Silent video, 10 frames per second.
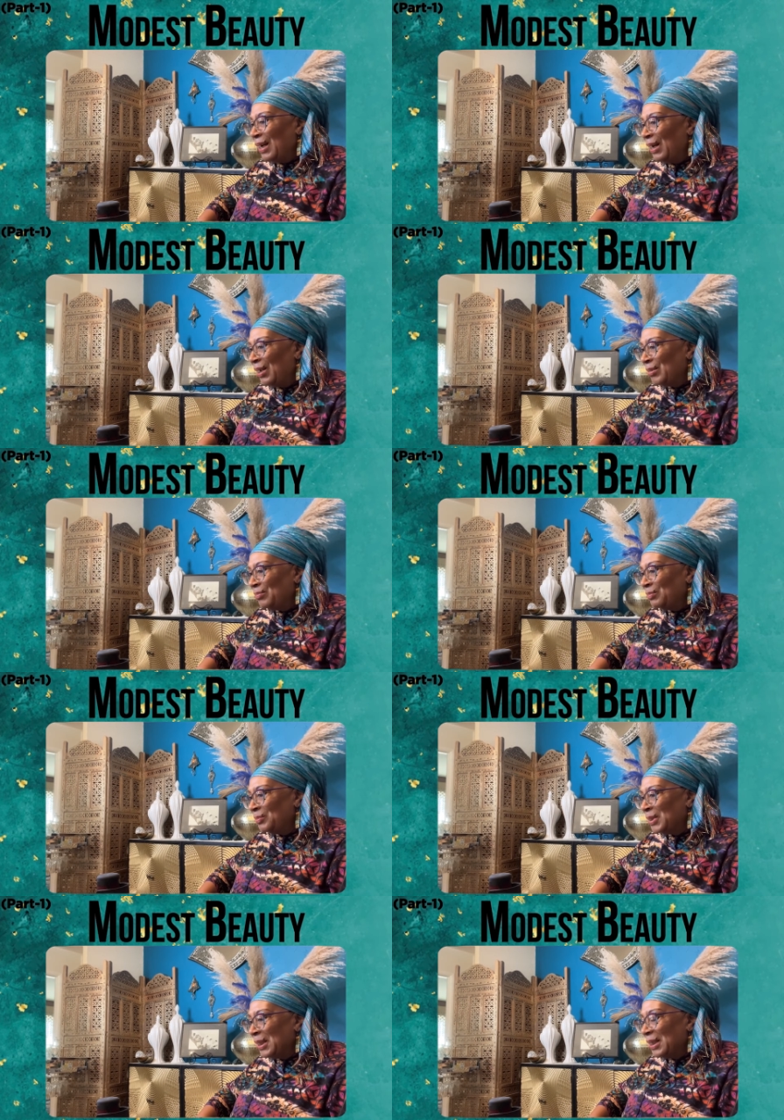
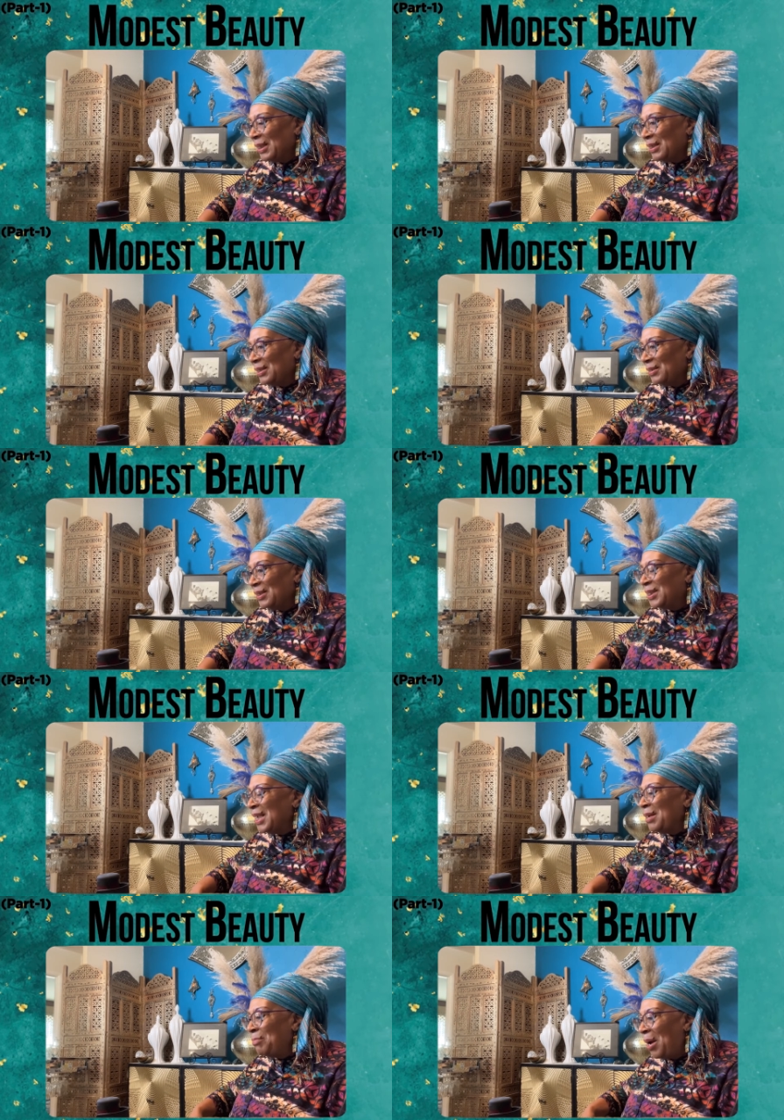Um, the
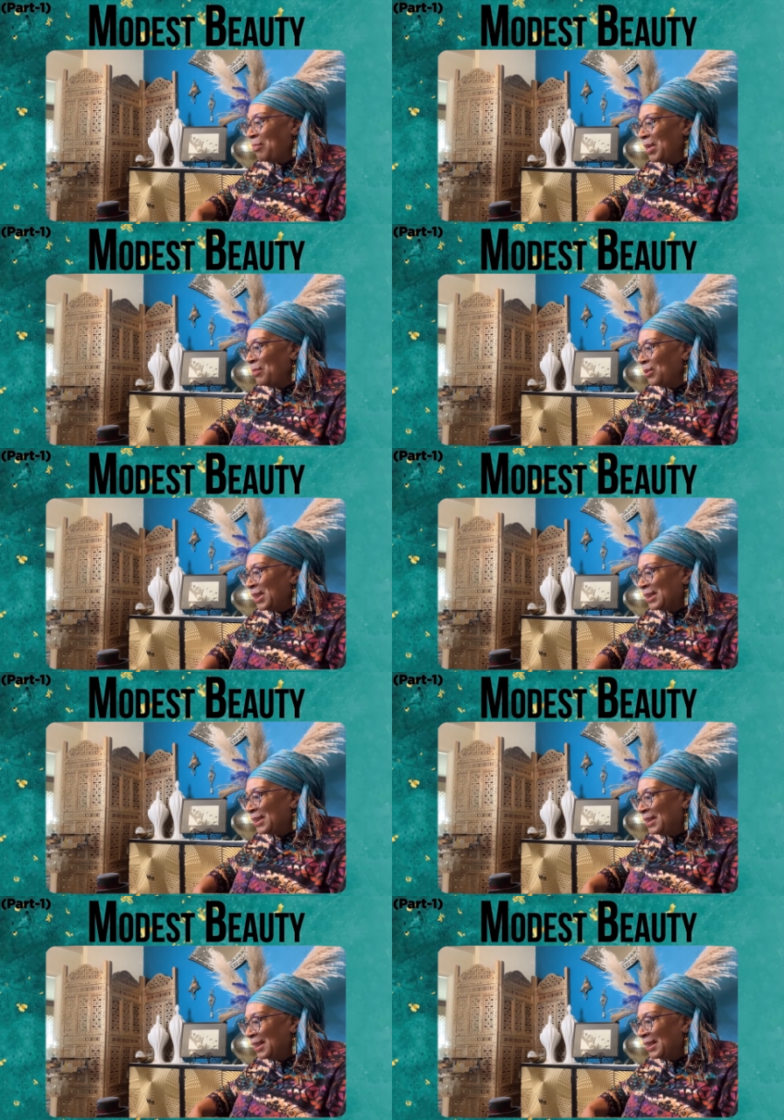thing about memory
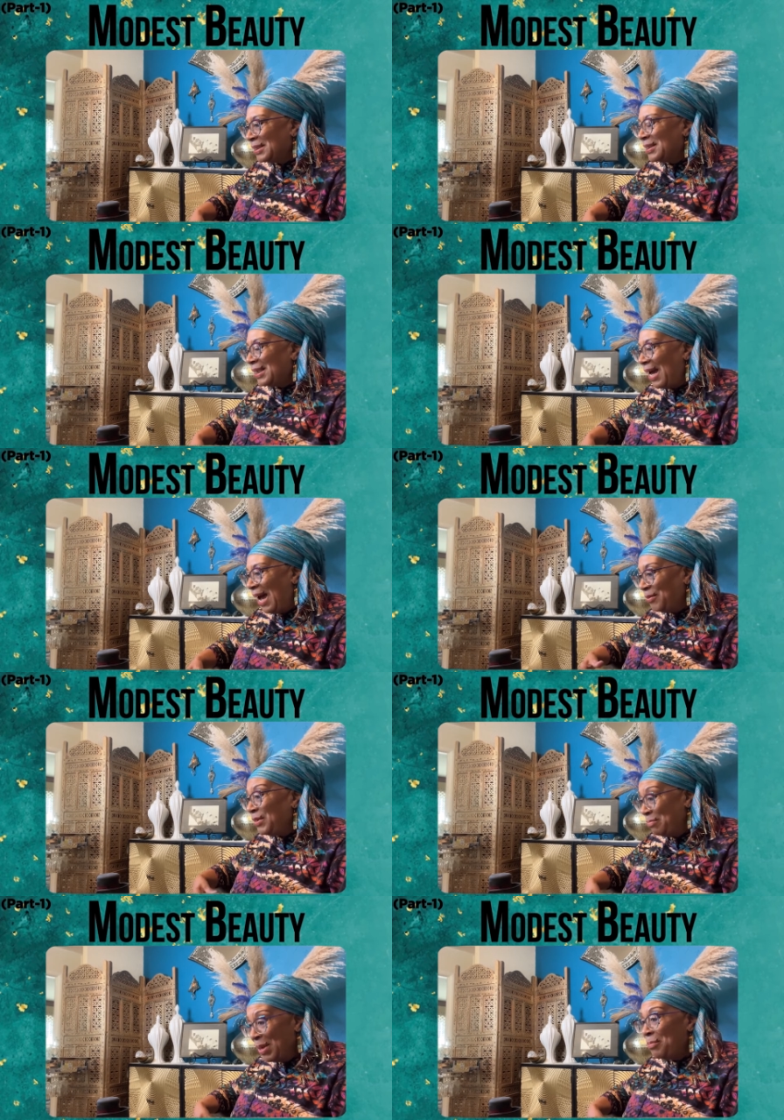is this I
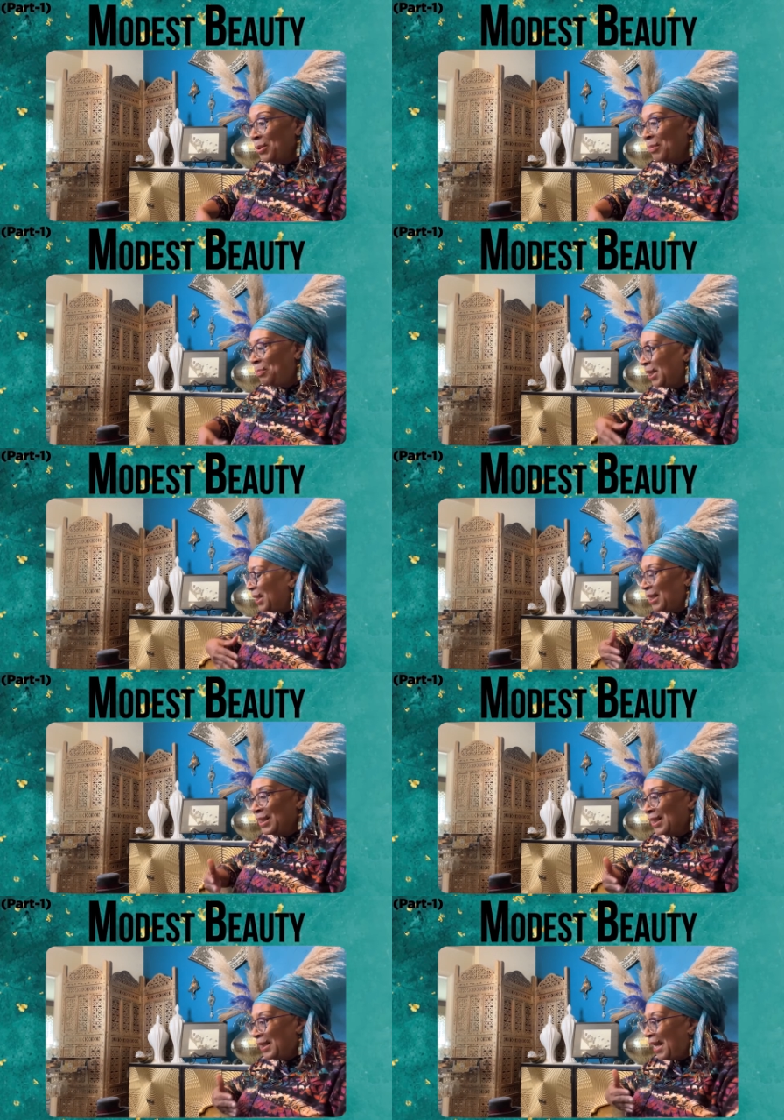remember being
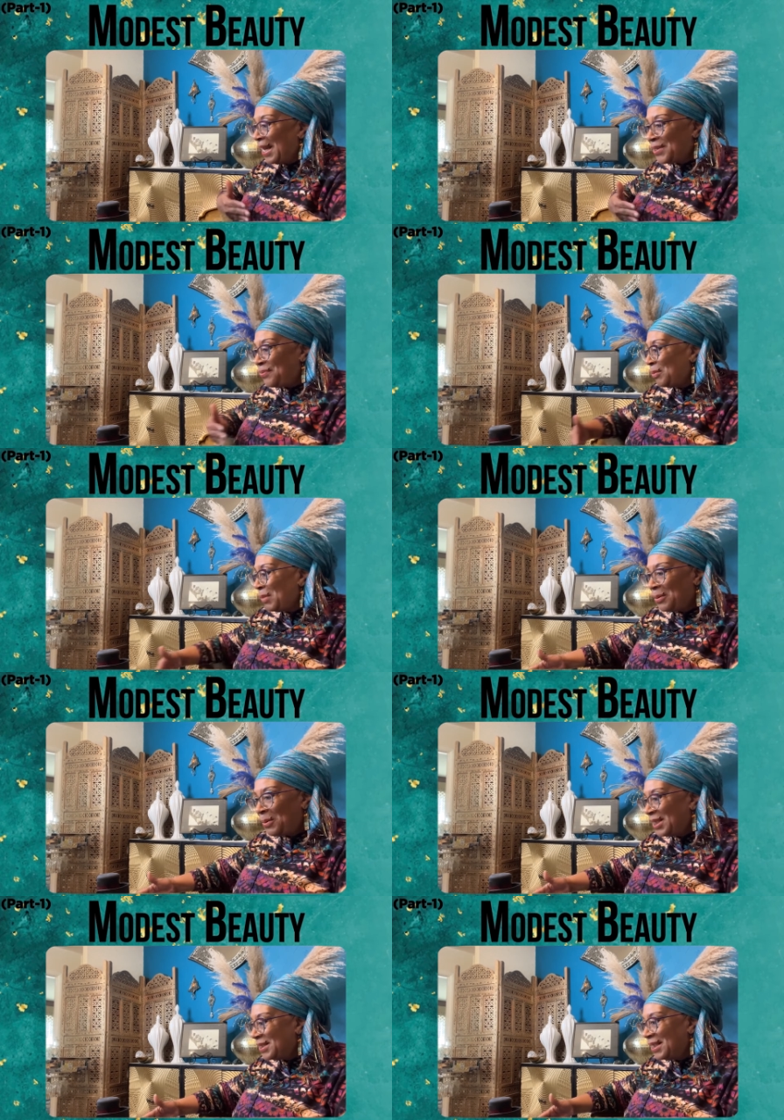in the cast from my
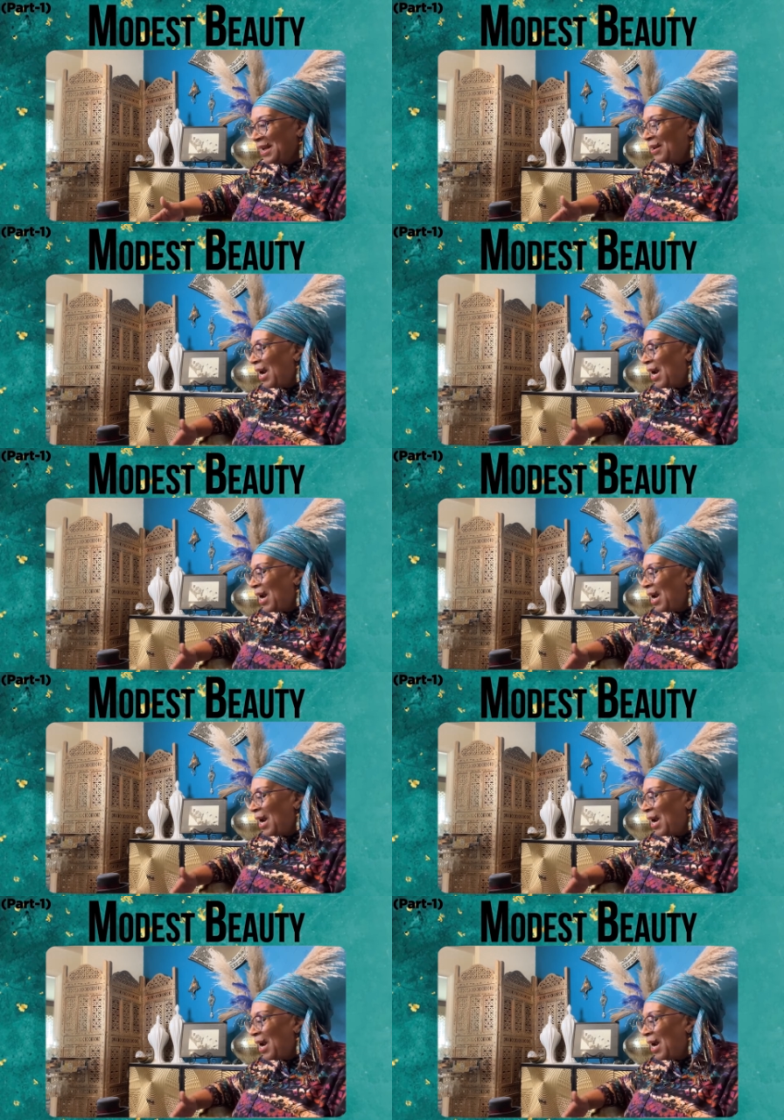waist down.